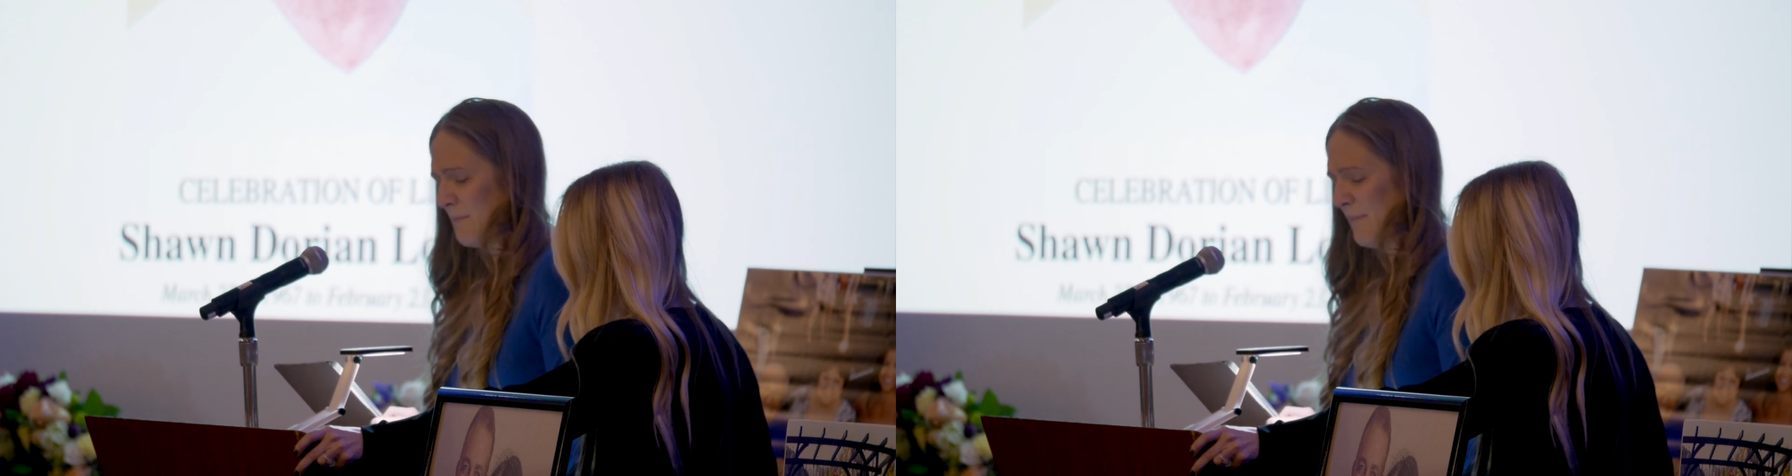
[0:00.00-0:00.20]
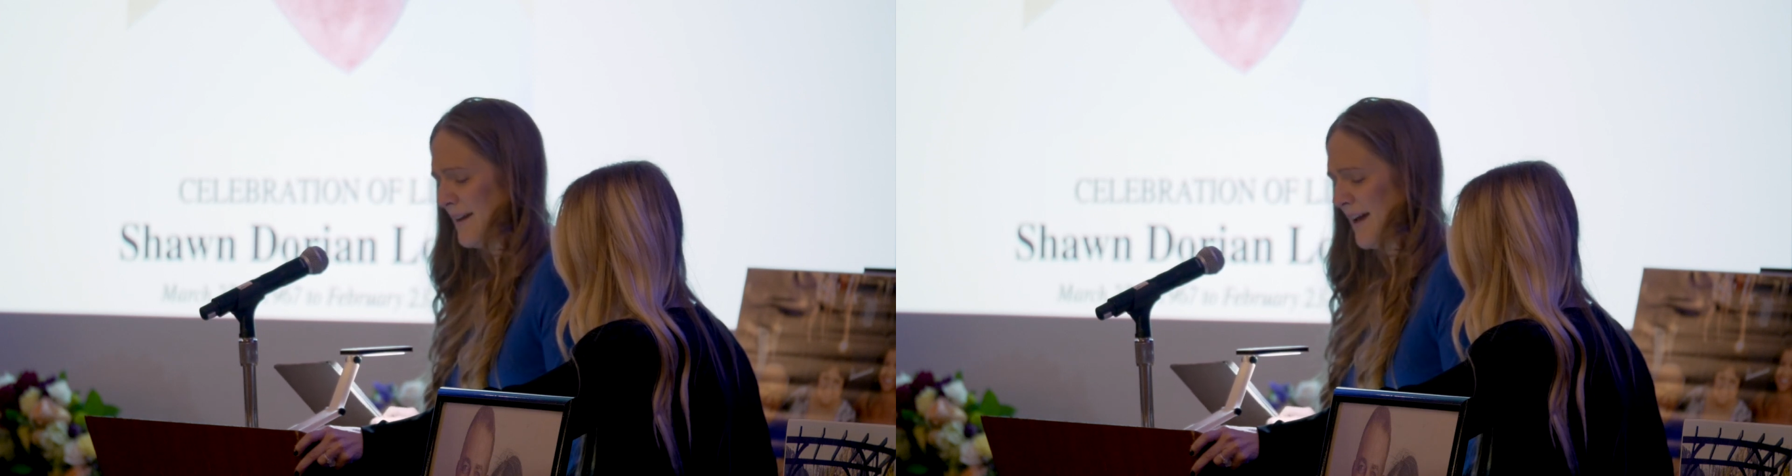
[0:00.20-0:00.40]

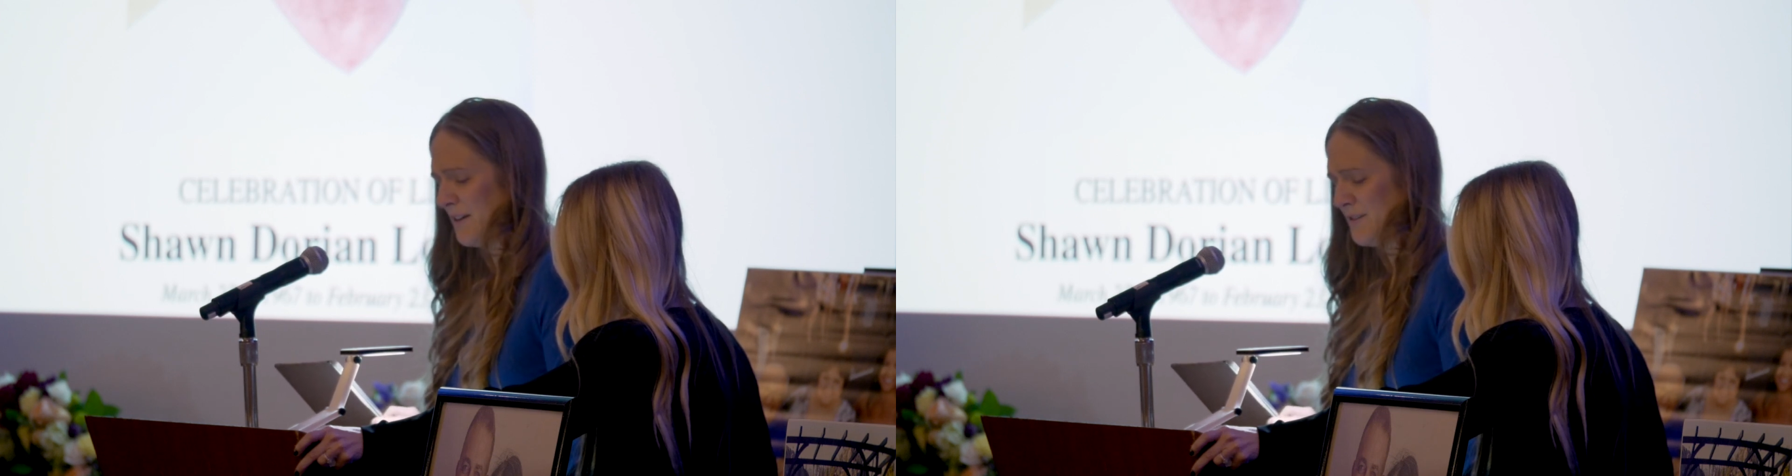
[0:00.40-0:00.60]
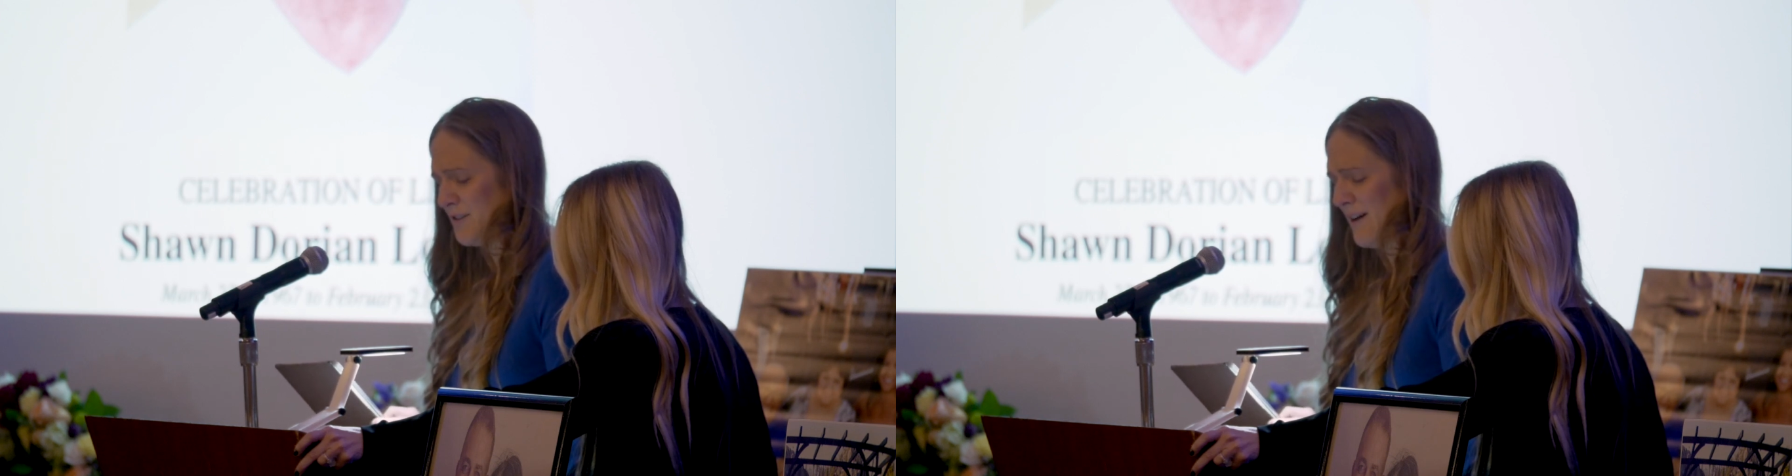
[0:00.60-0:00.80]
My dad
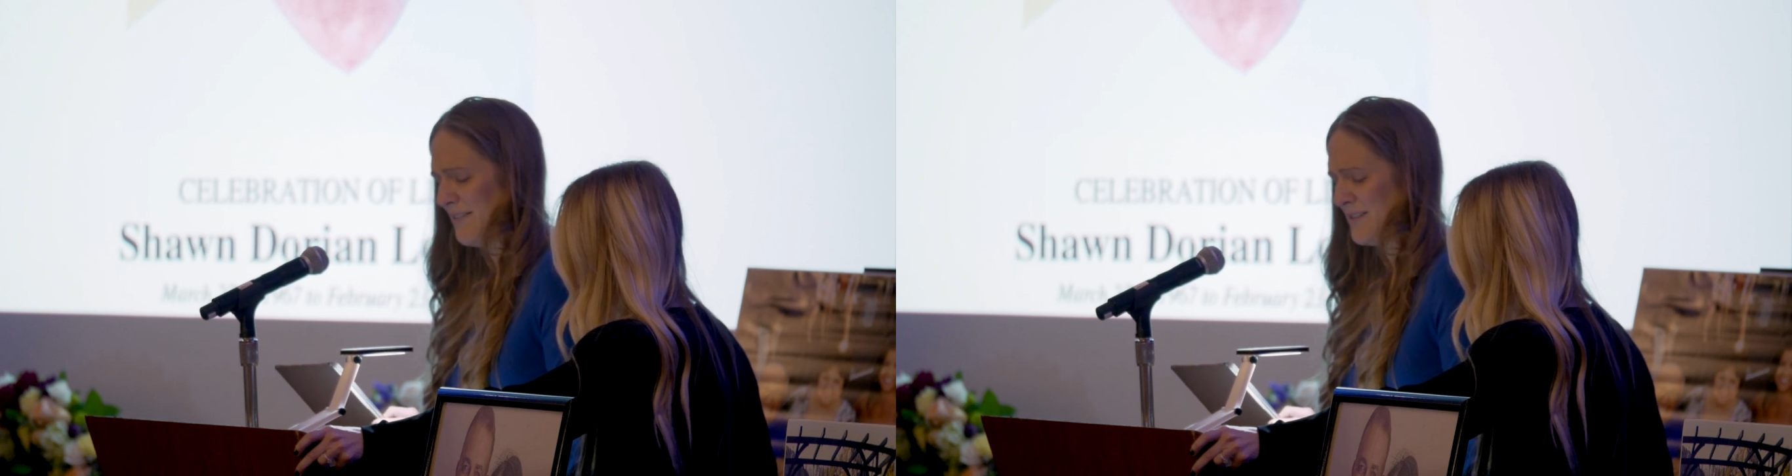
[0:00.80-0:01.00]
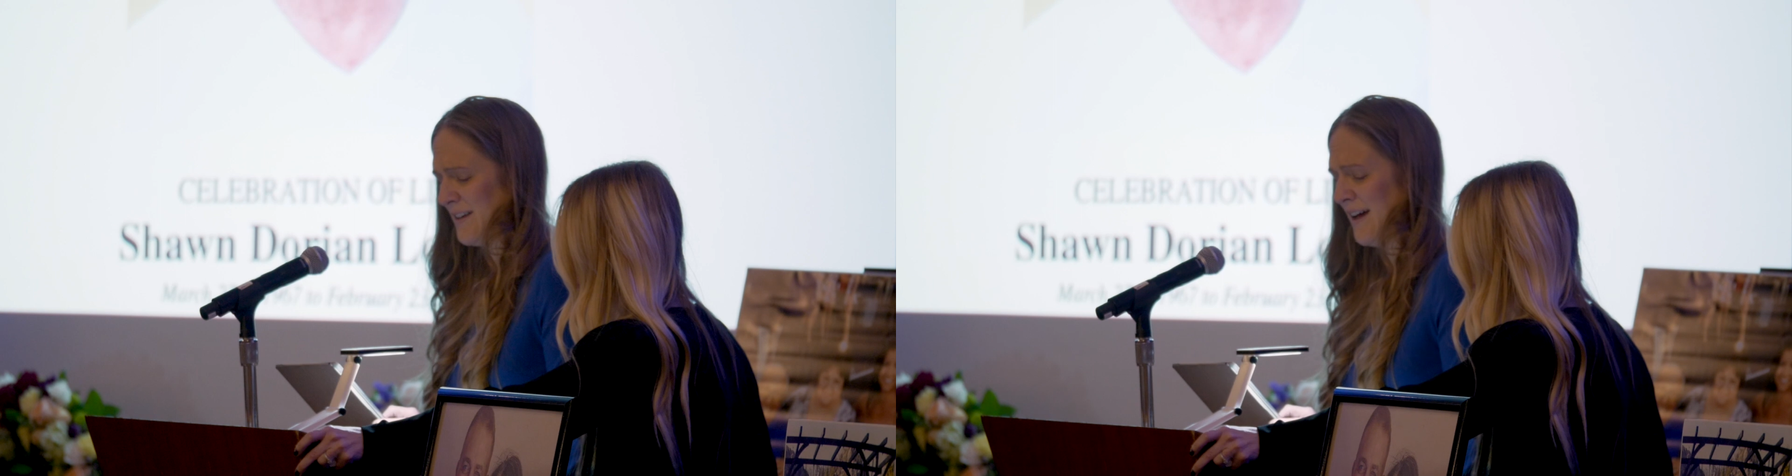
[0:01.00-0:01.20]
also
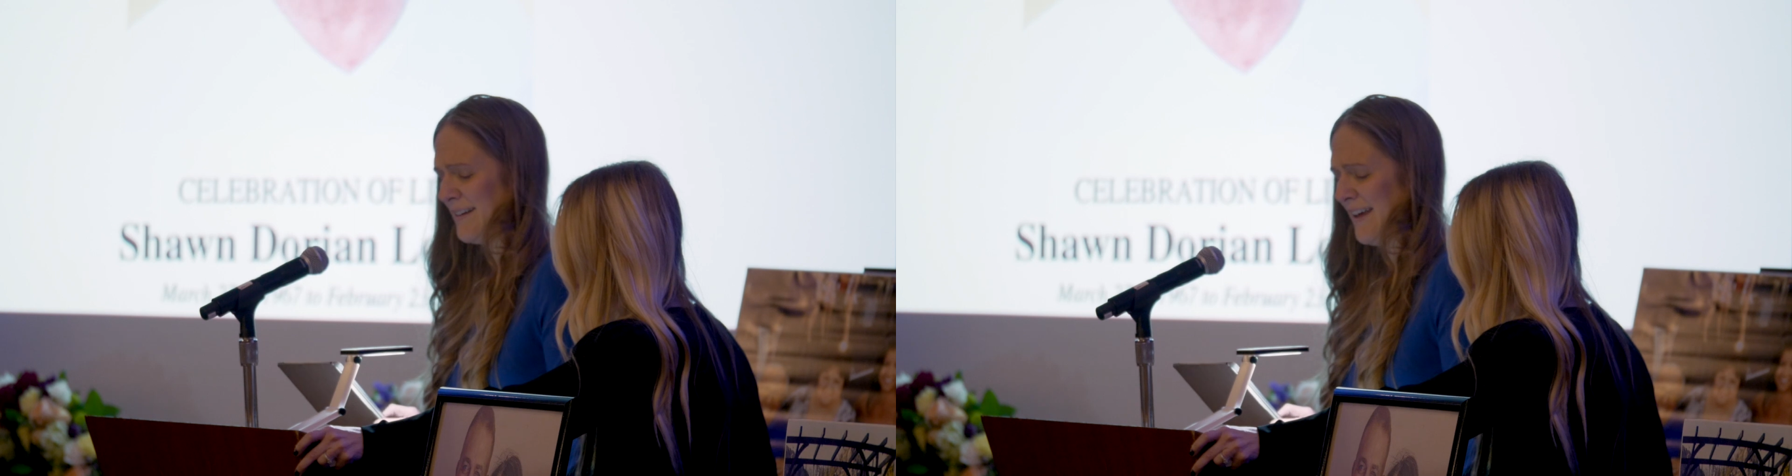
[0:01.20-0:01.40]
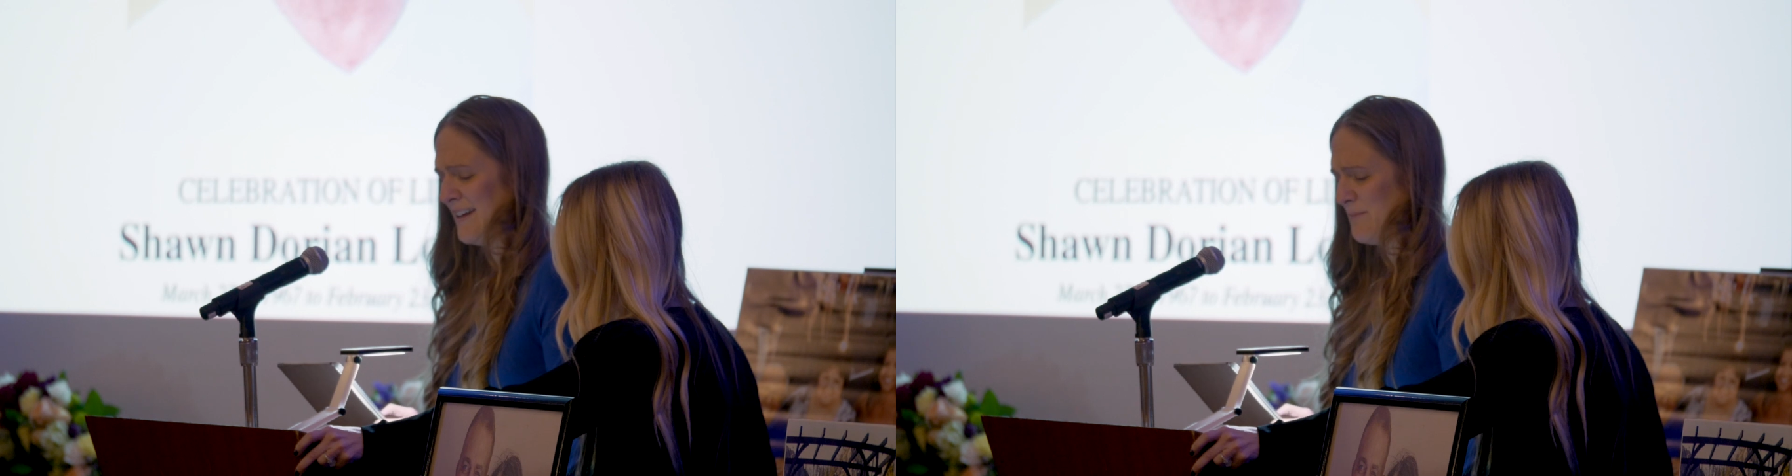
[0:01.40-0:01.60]
had this uncanny